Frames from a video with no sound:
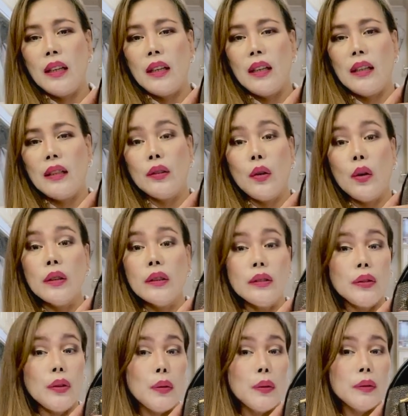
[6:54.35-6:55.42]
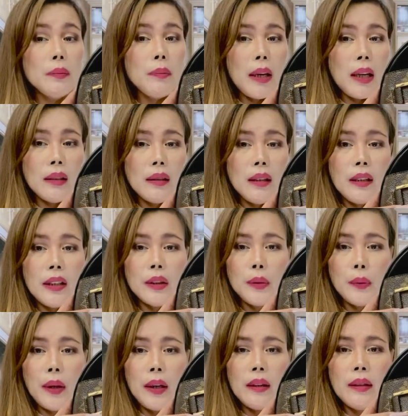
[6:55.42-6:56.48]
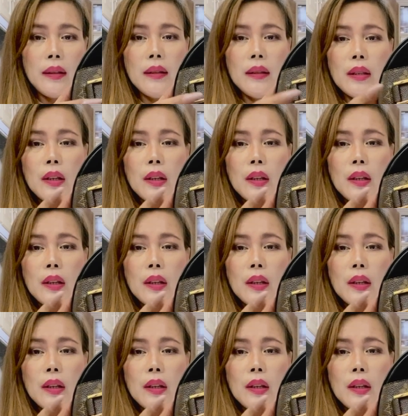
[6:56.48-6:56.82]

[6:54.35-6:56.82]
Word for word: in gold tone metal hardware,